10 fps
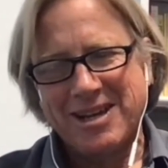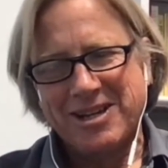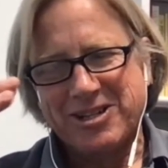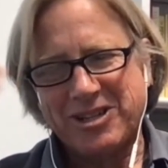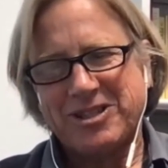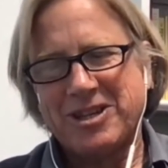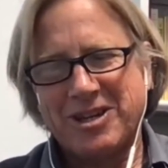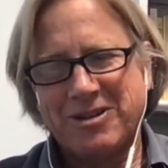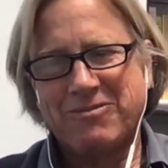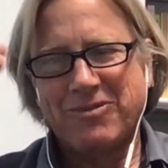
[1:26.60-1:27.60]
just
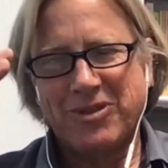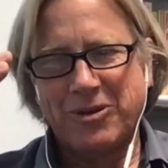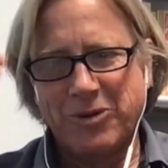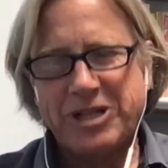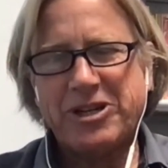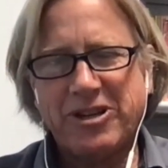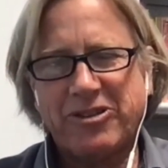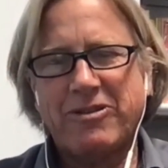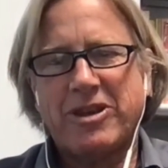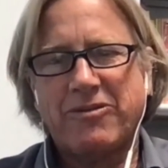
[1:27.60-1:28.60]
the richness of
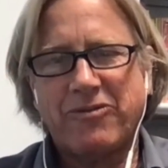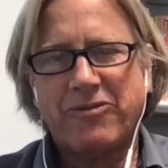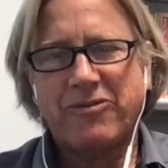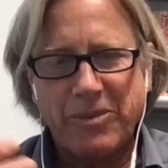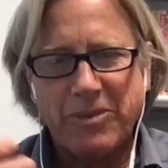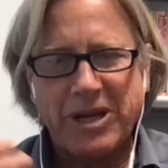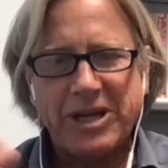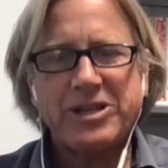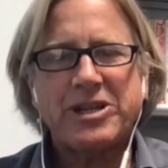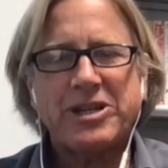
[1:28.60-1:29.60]
the
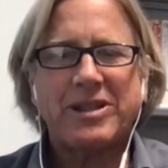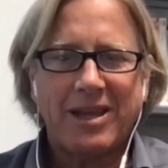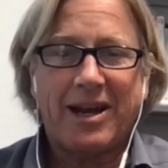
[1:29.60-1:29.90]
information.